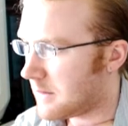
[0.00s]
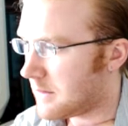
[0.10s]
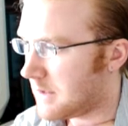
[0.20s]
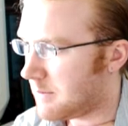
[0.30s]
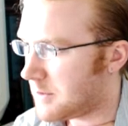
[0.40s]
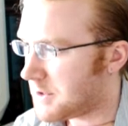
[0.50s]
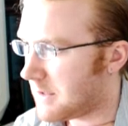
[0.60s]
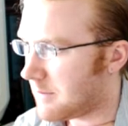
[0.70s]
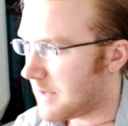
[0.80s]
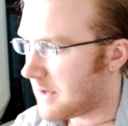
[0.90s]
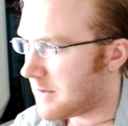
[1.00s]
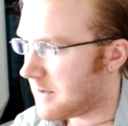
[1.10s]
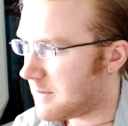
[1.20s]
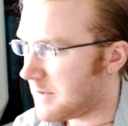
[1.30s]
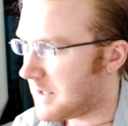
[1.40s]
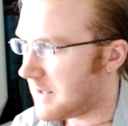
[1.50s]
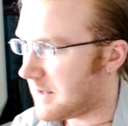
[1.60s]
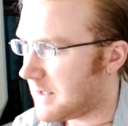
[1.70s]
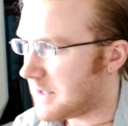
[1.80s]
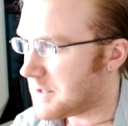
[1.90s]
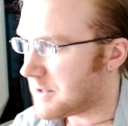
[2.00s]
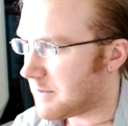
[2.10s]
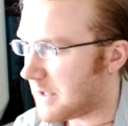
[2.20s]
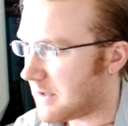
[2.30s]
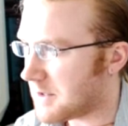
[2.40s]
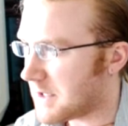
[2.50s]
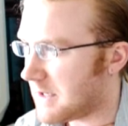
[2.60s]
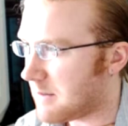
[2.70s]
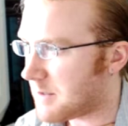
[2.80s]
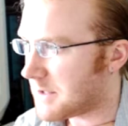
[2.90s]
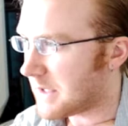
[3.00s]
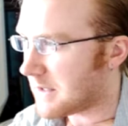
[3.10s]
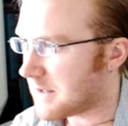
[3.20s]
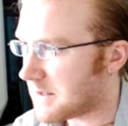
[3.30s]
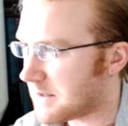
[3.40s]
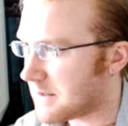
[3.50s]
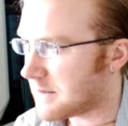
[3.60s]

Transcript: Keep pushing him that way, but then he can jump in here, so I need to protect this.